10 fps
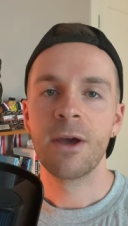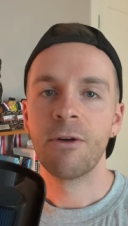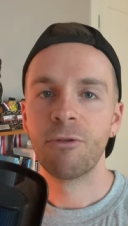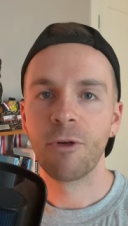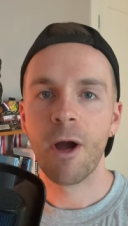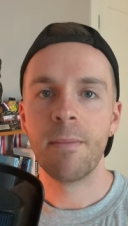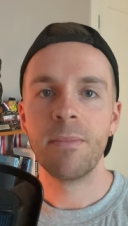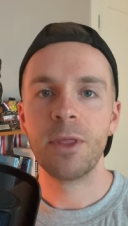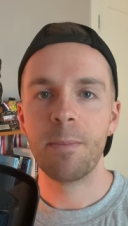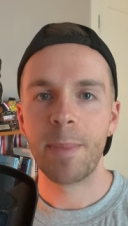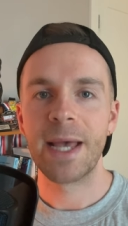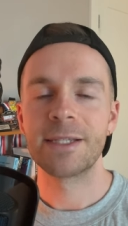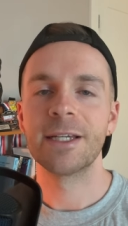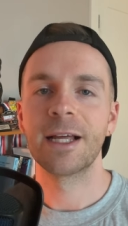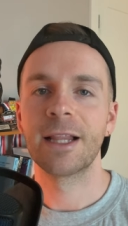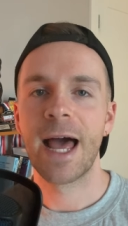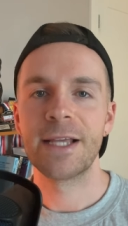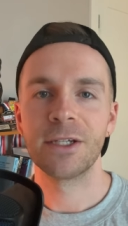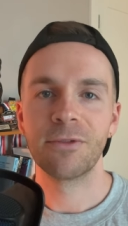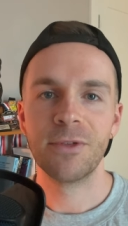from the best in
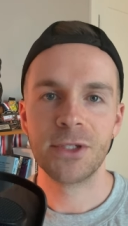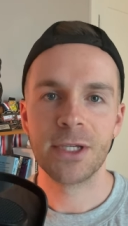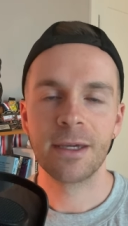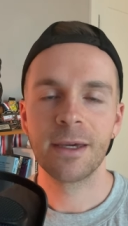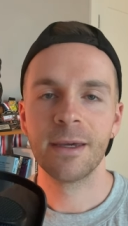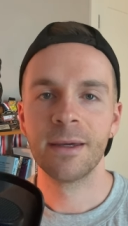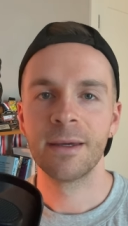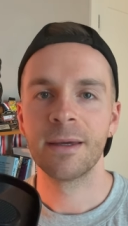classic physique.